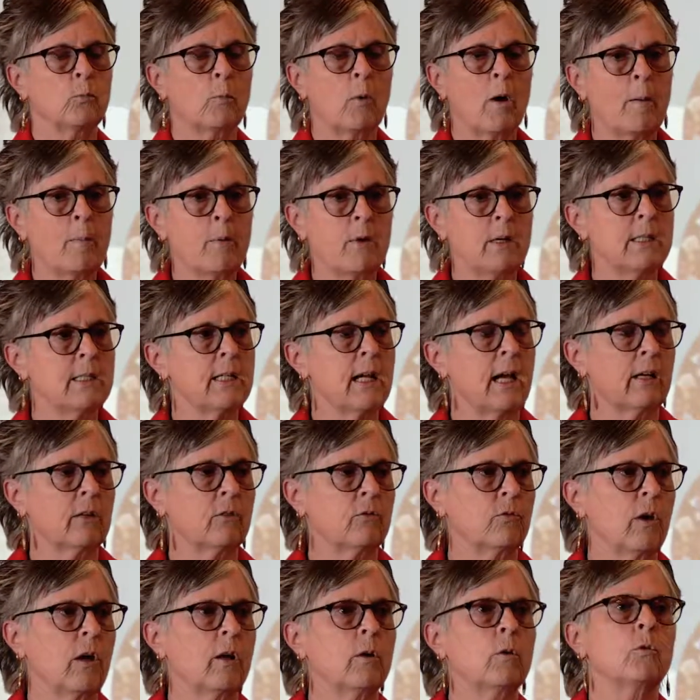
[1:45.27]
Property
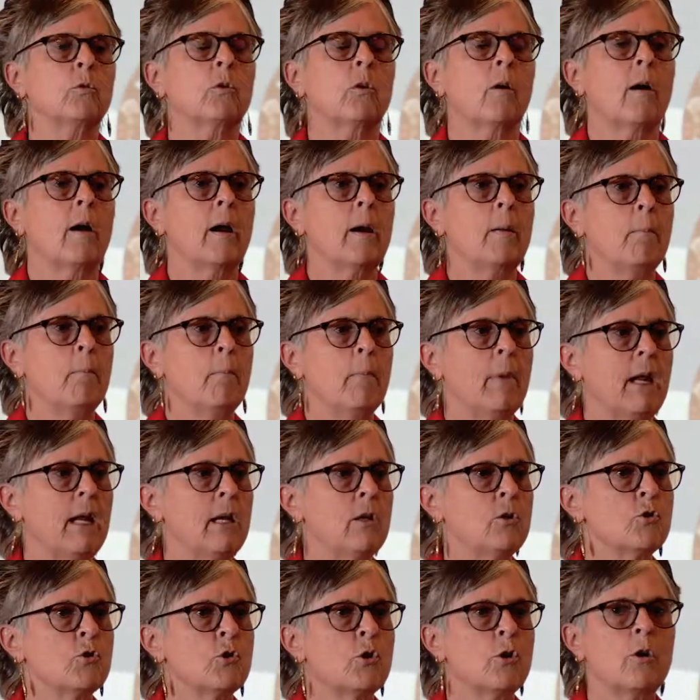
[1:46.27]
tax values are a
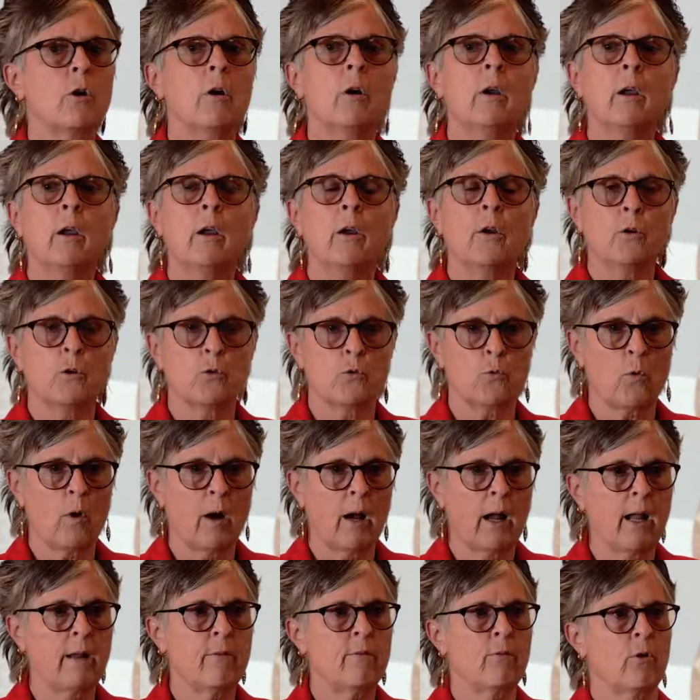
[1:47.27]
major
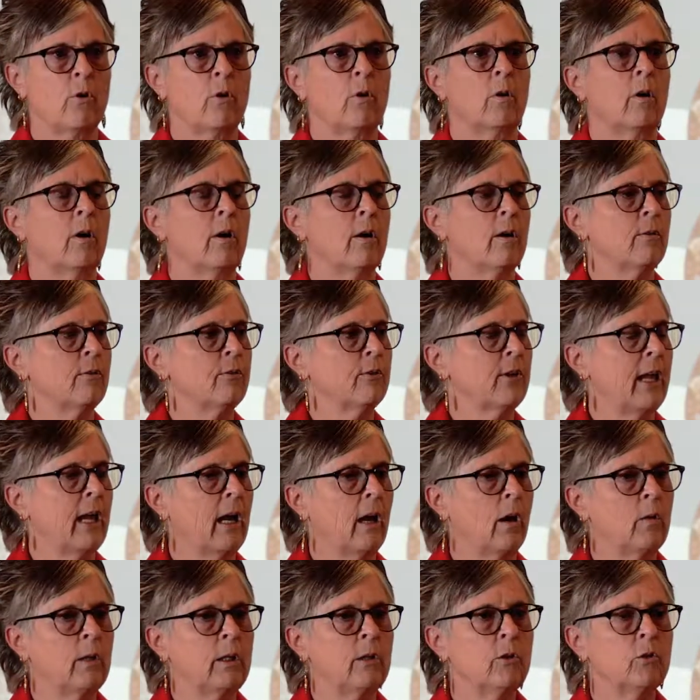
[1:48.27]
driver of
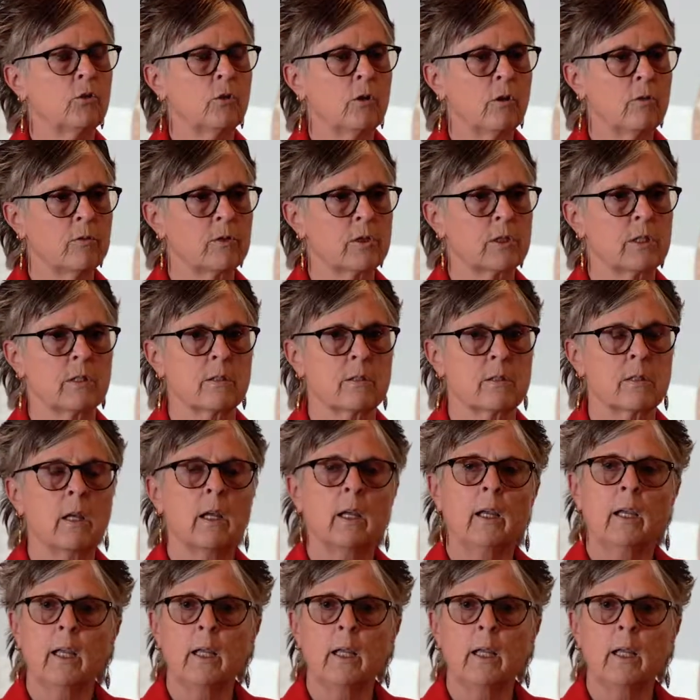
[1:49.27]
county services.